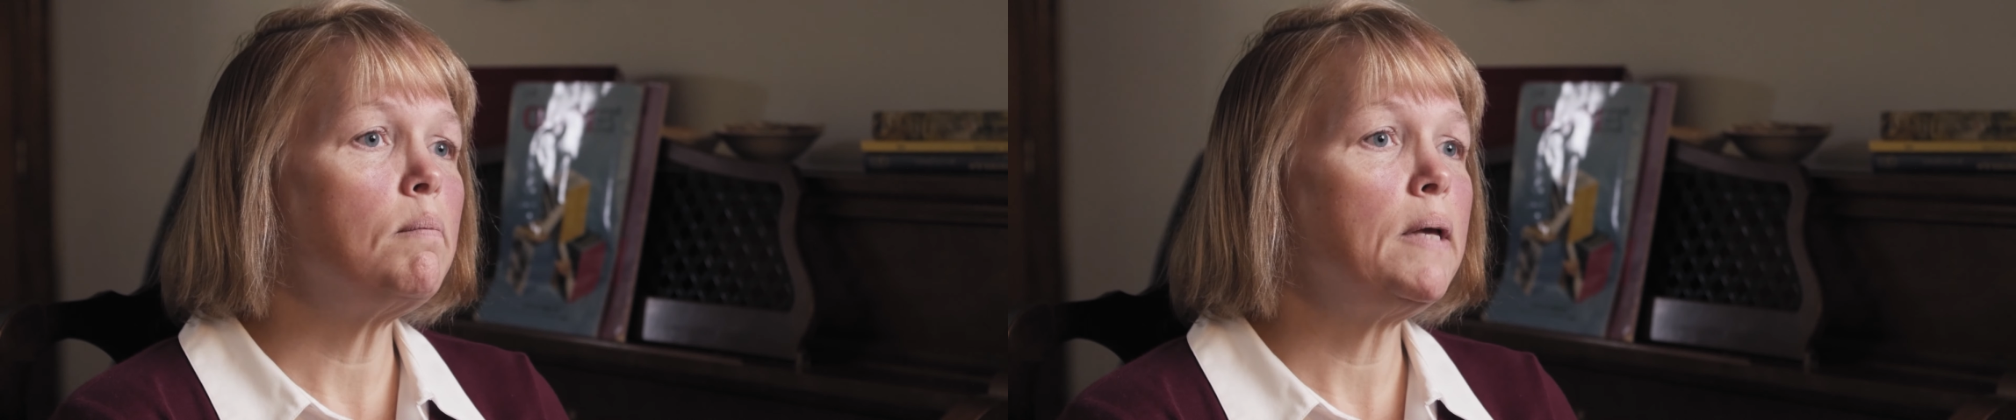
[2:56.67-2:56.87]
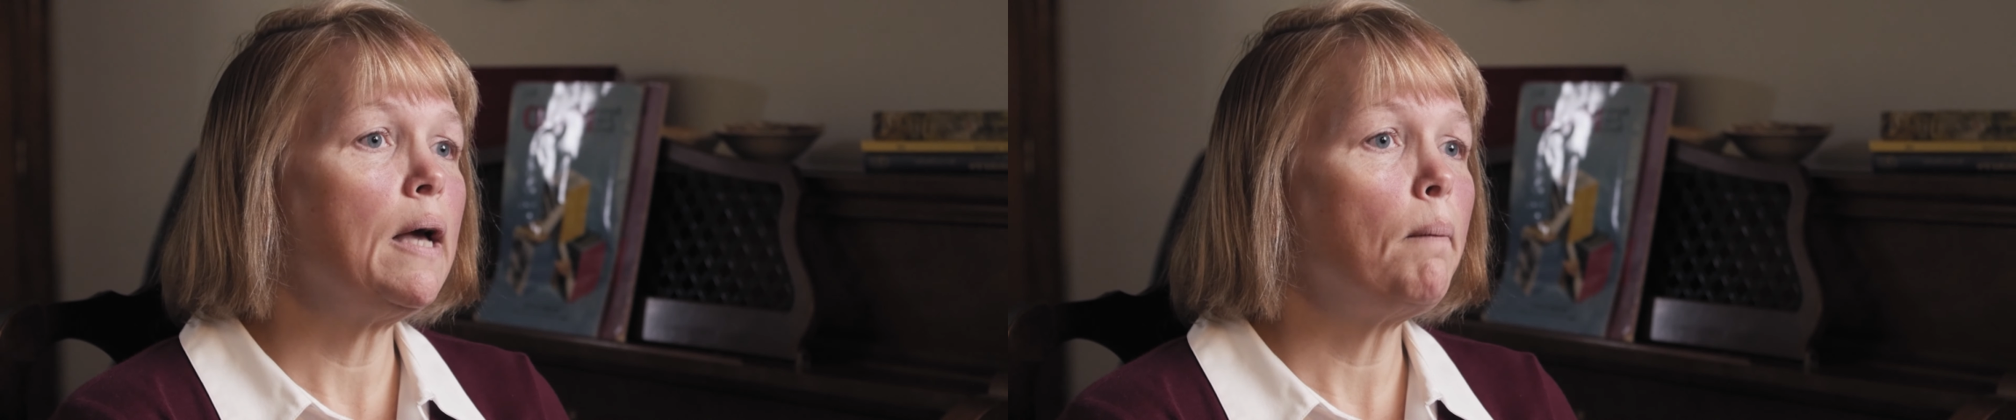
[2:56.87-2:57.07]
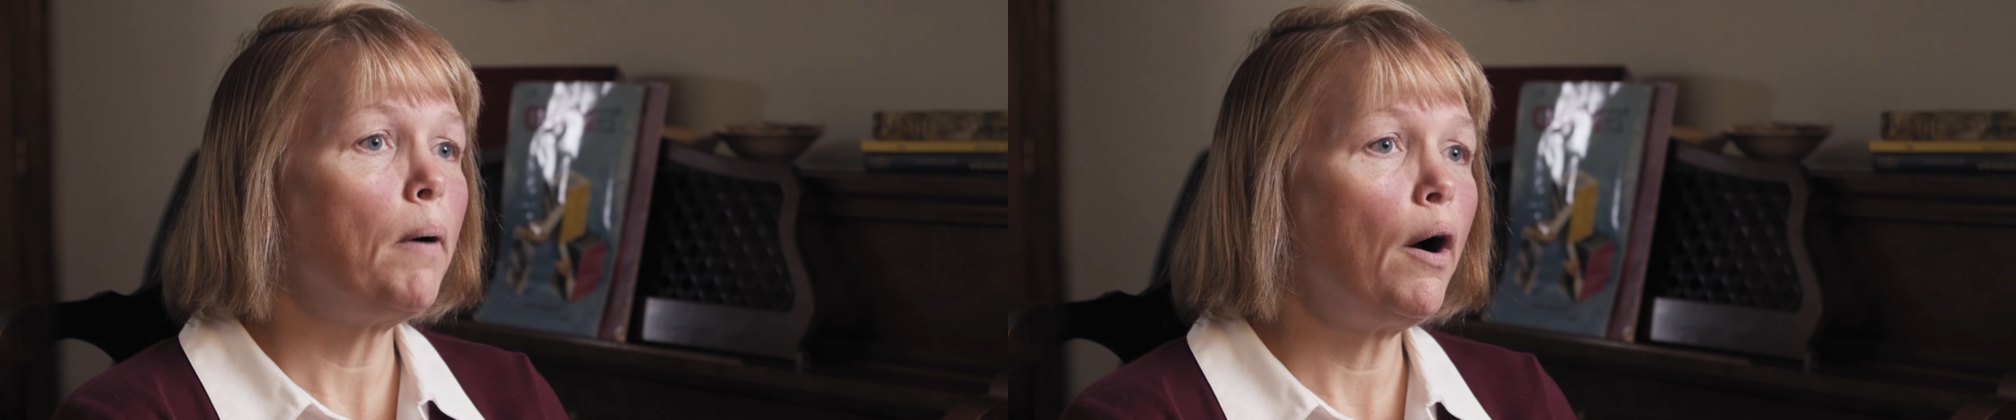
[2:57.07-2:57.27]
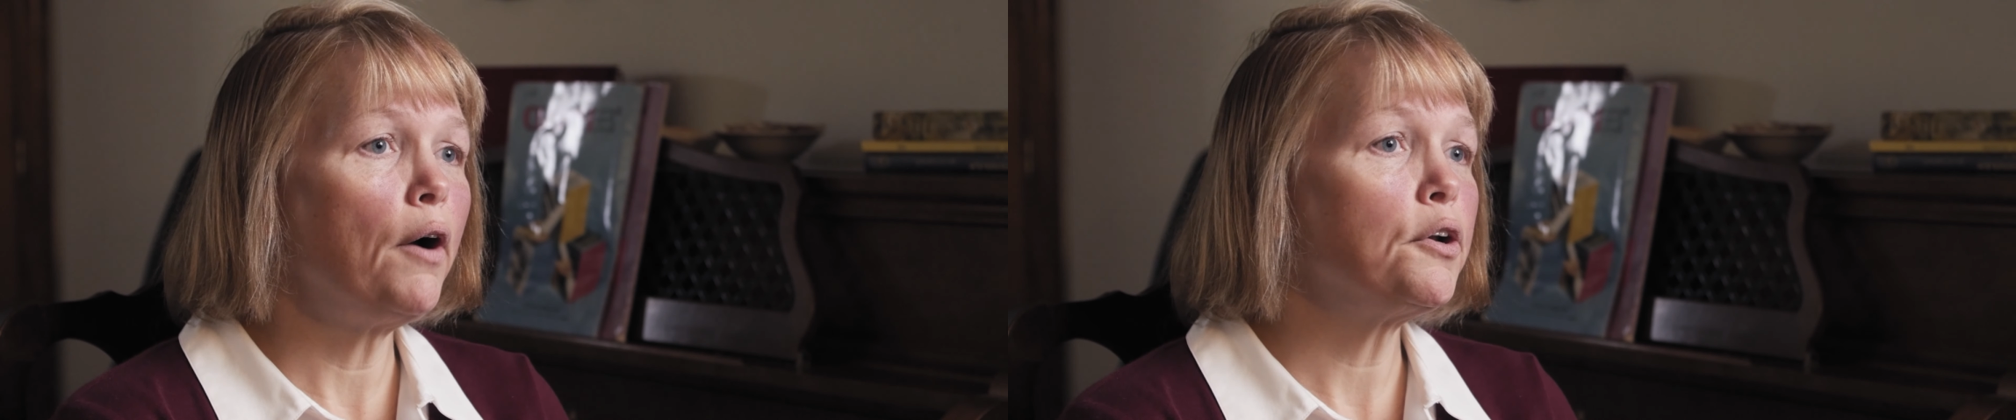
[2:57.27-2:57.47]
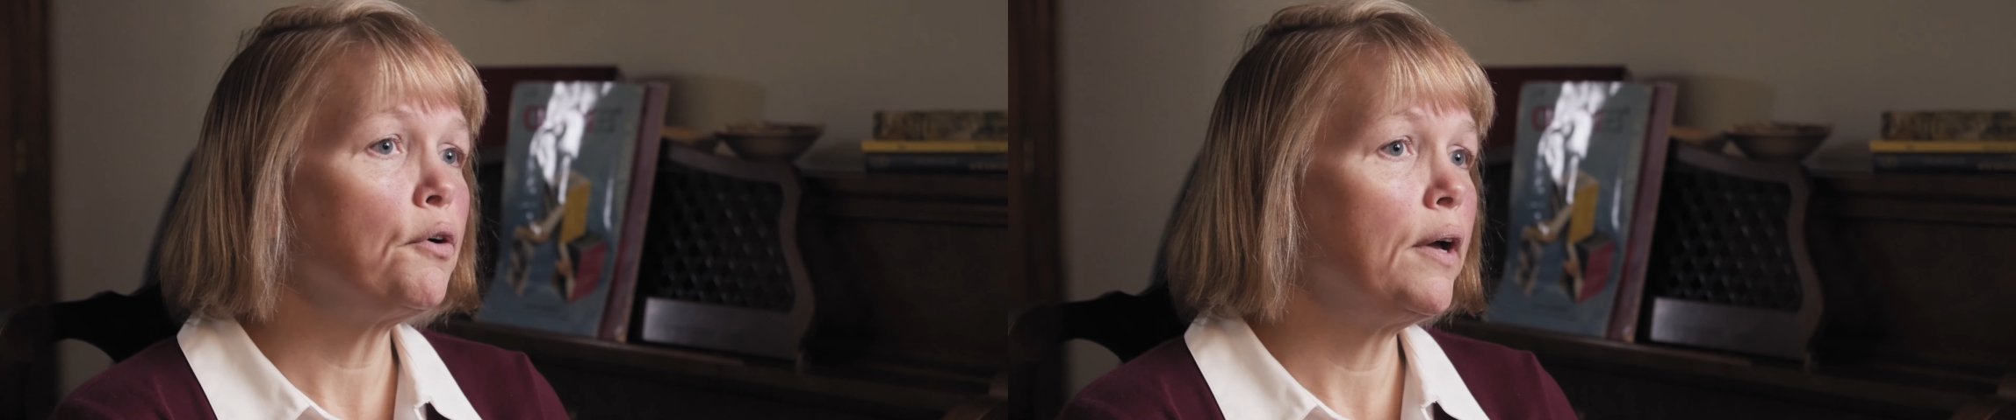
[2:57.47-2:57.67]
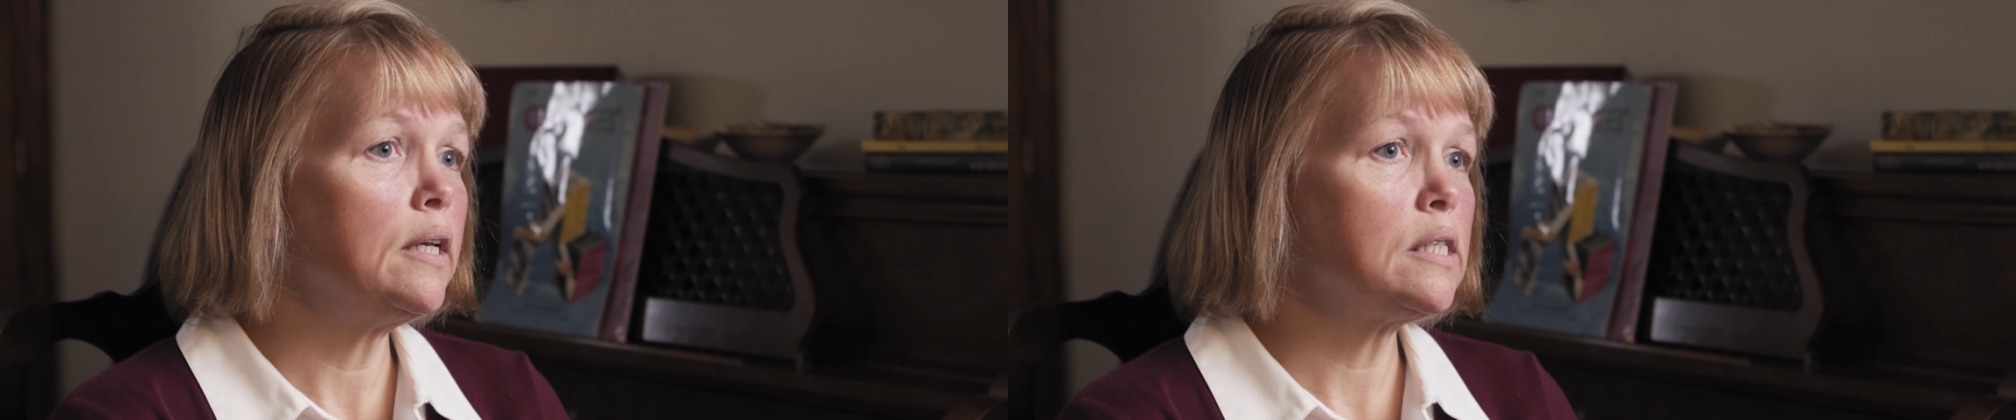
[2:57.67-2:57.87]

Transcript: be a partner in a